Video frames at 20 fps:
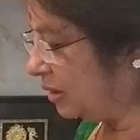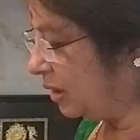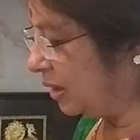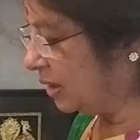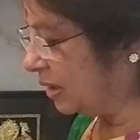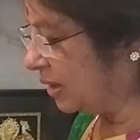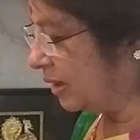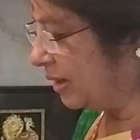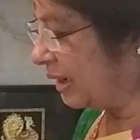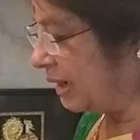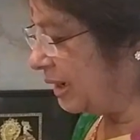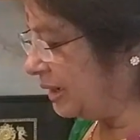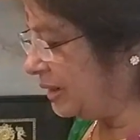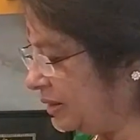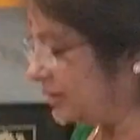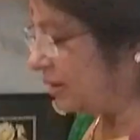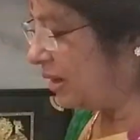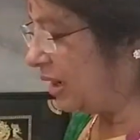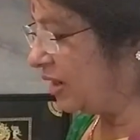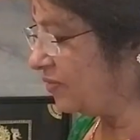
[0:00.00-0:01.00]
A
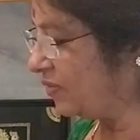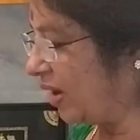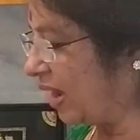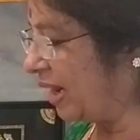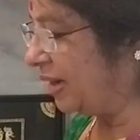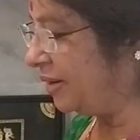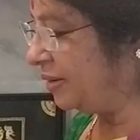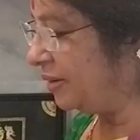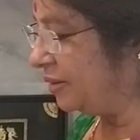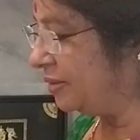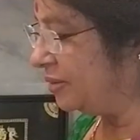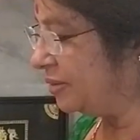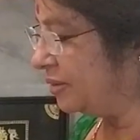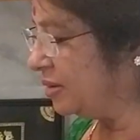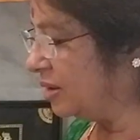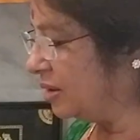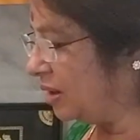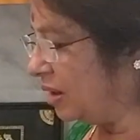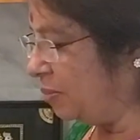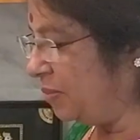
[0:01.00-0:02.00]
kadai, I've added
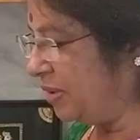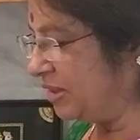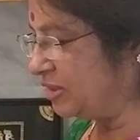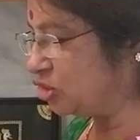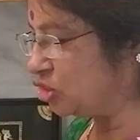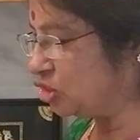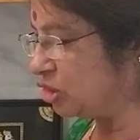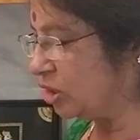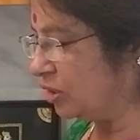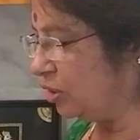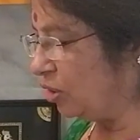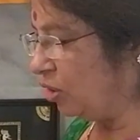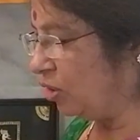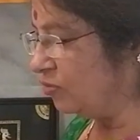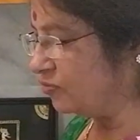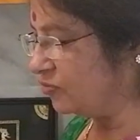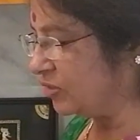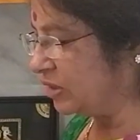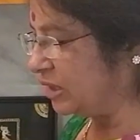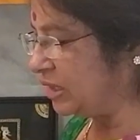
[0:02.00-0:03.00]
a mixture
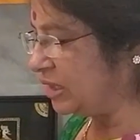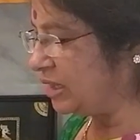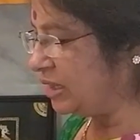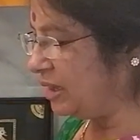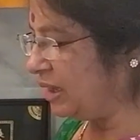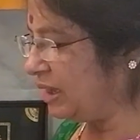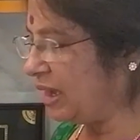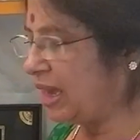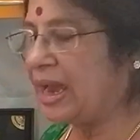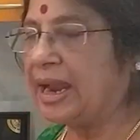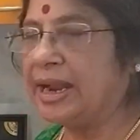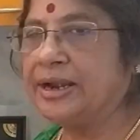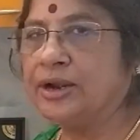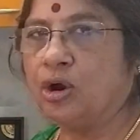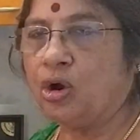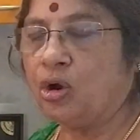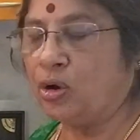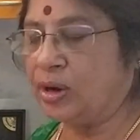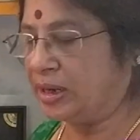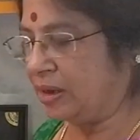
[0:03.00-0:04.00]
of ghee
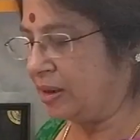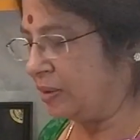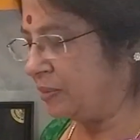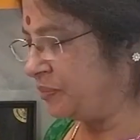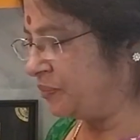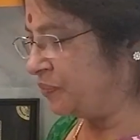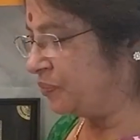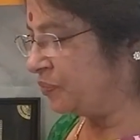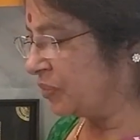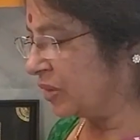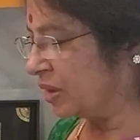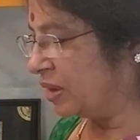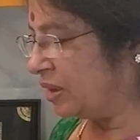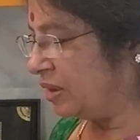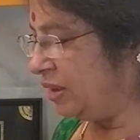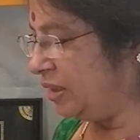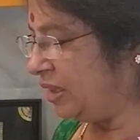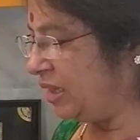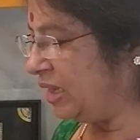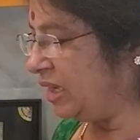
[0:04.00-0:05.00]
and oil.
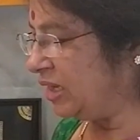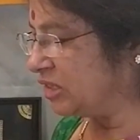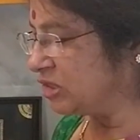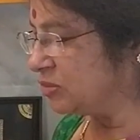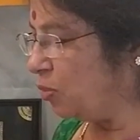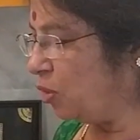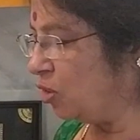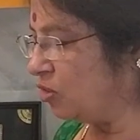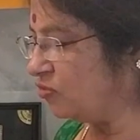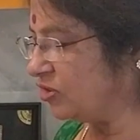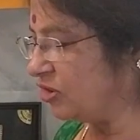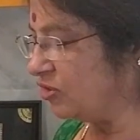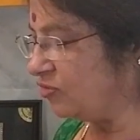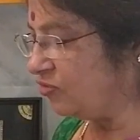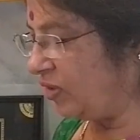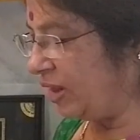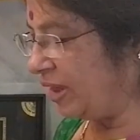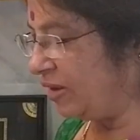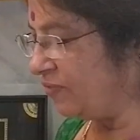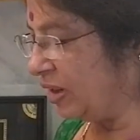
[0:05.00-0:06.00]
Ghee is more for the
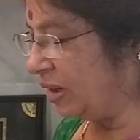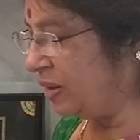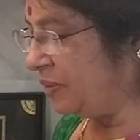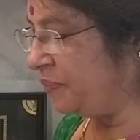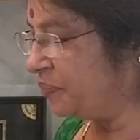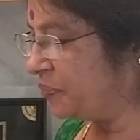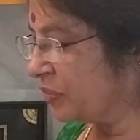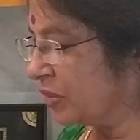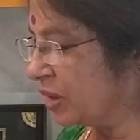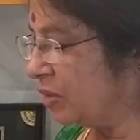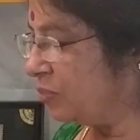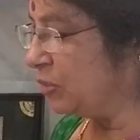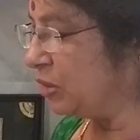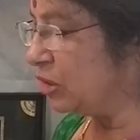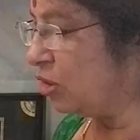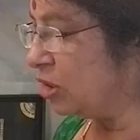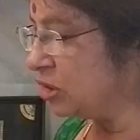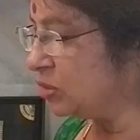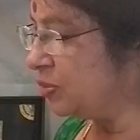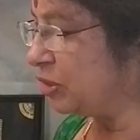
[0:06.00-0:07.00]
flavor
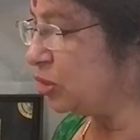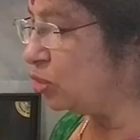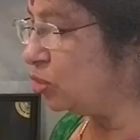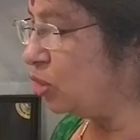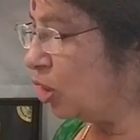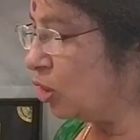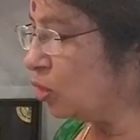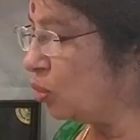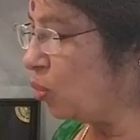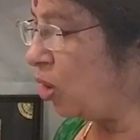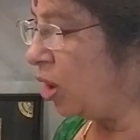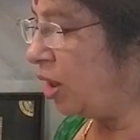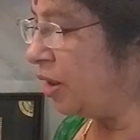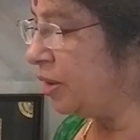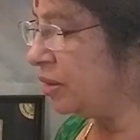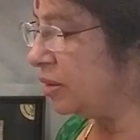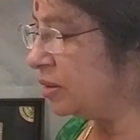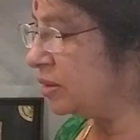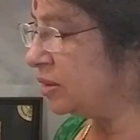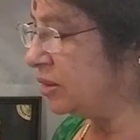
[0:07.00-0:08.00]
because we do not
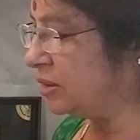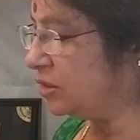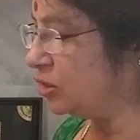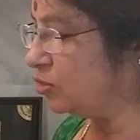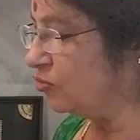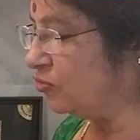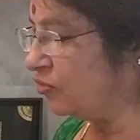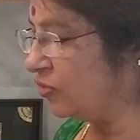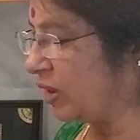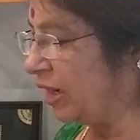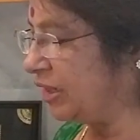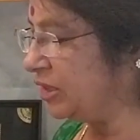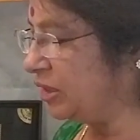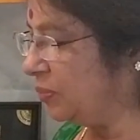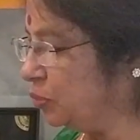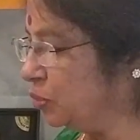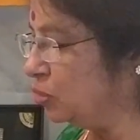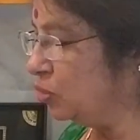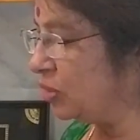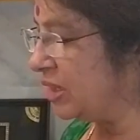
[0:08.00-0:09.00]
want to fry
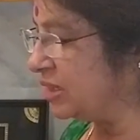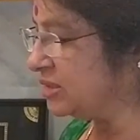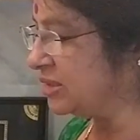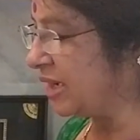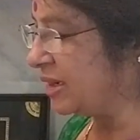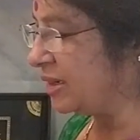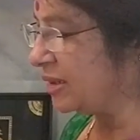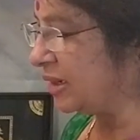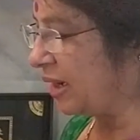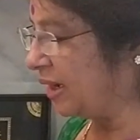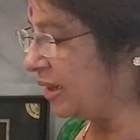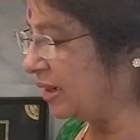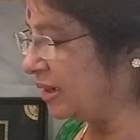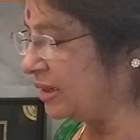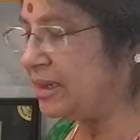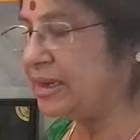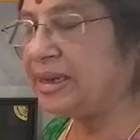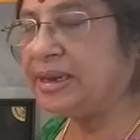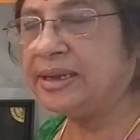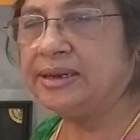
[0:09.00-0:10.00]
the puris
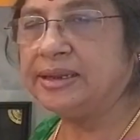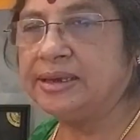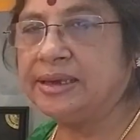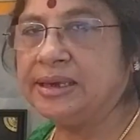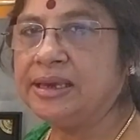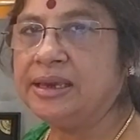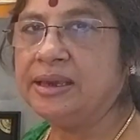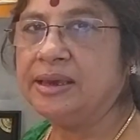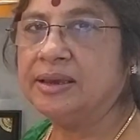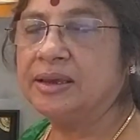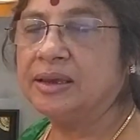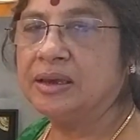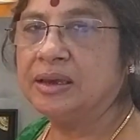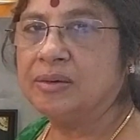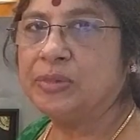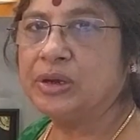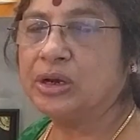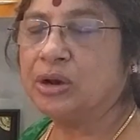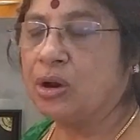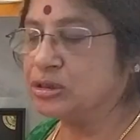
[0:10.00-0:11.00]
entirely in ghee
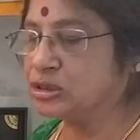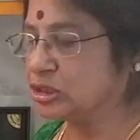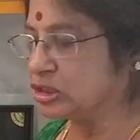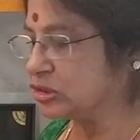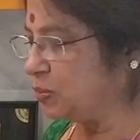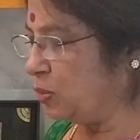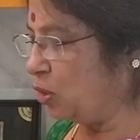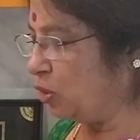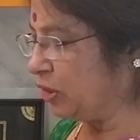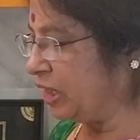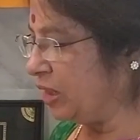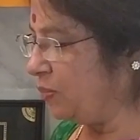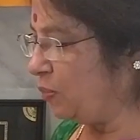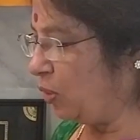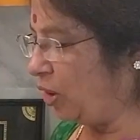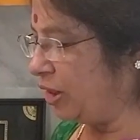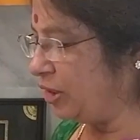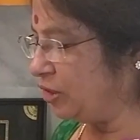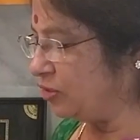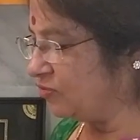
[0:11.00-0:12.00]
because the smoking
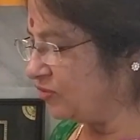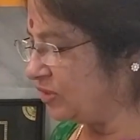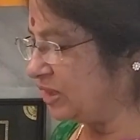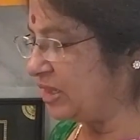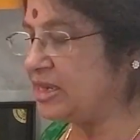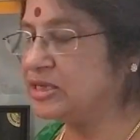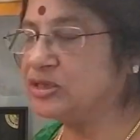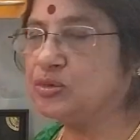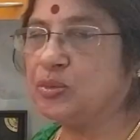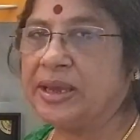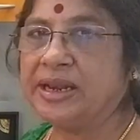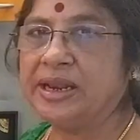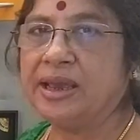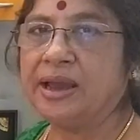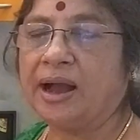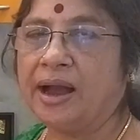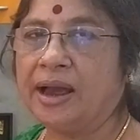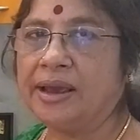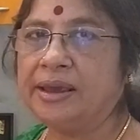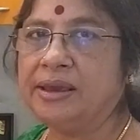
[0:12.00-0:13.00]
point of ghee is
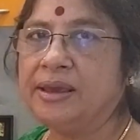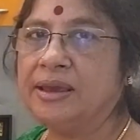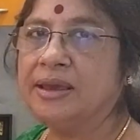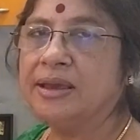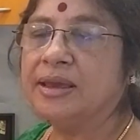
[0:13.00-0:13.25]
very high